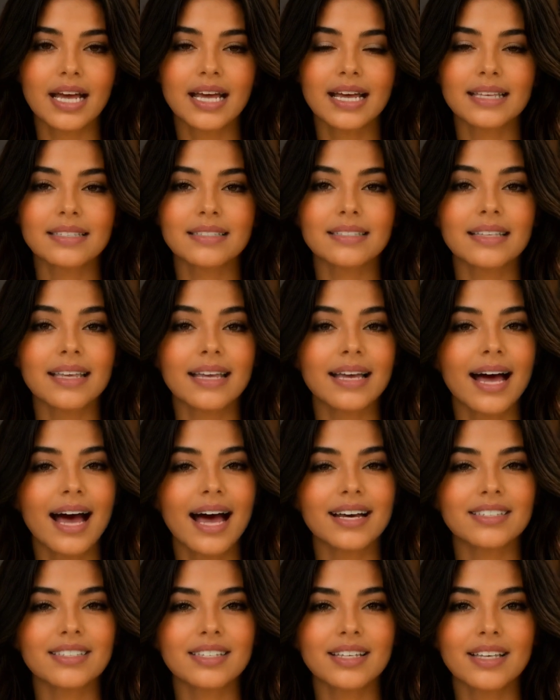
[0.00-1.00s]
It's like
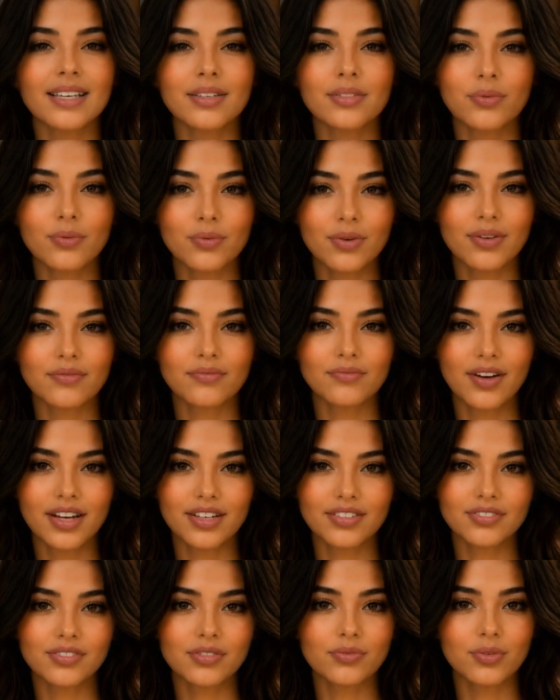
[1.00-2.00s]
asking 3
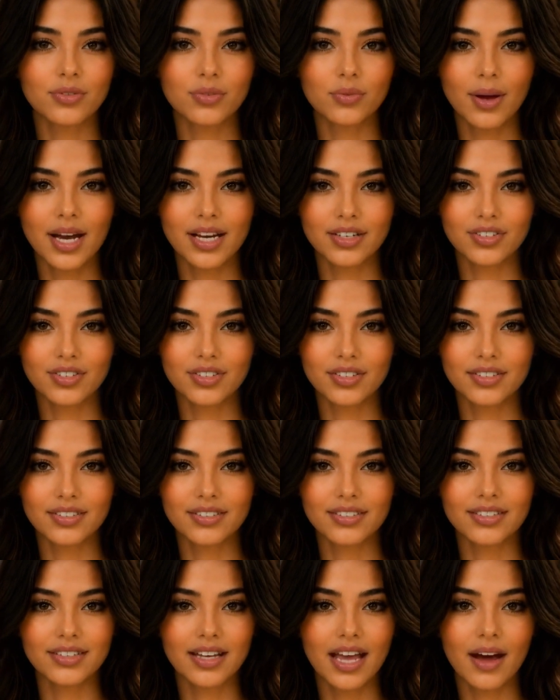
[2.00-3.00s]
friends for
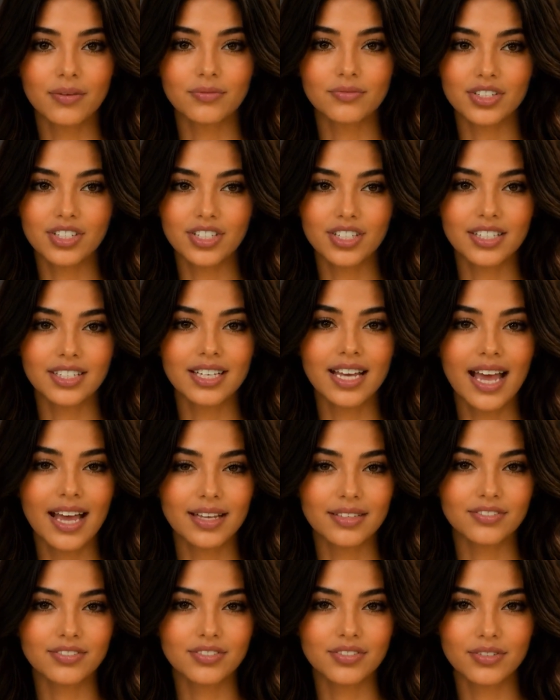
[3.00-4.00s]
directions and averaging the
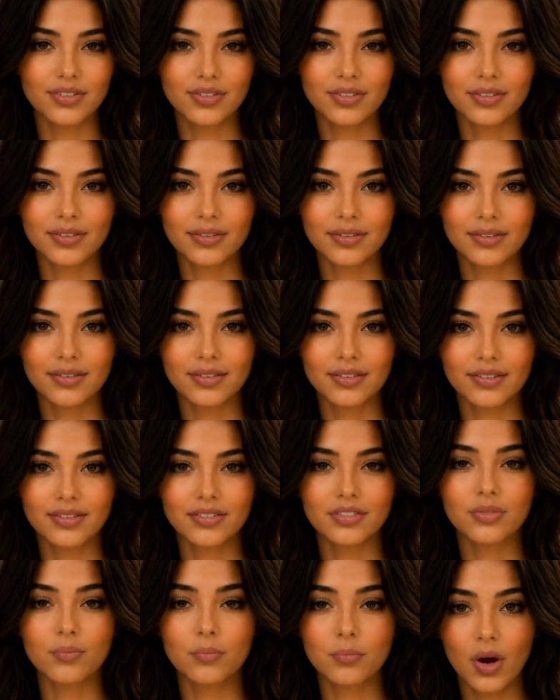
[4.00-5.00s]
answer.
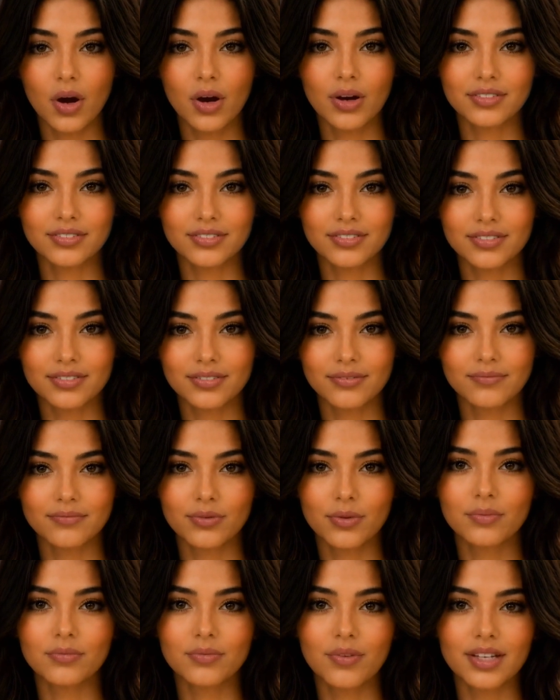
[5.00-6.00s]
Smart, if
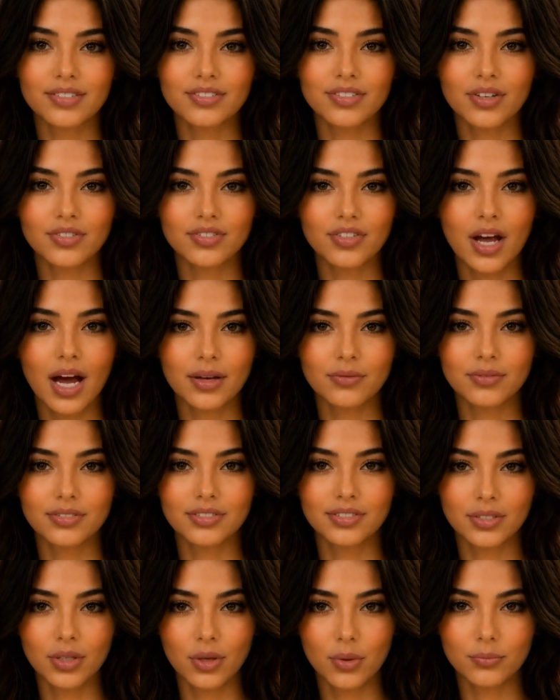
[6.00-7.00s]
your friends are
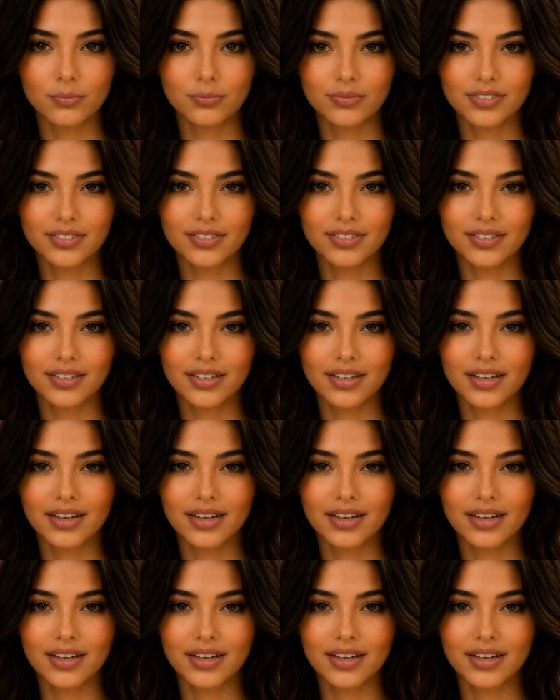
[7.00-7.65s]
gyroscopes.